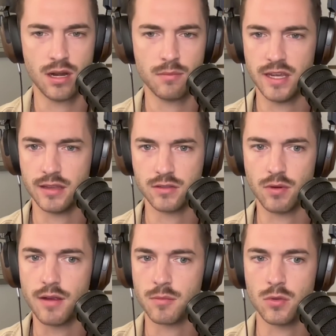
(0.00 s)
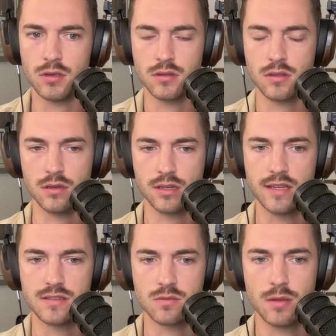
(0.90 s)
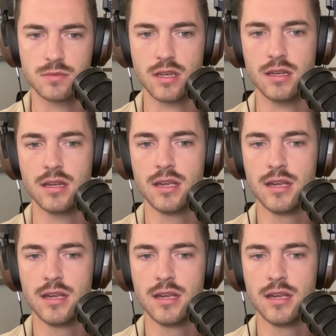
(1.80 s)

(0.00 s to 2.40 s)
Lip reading: I'm taking this right from the case's website,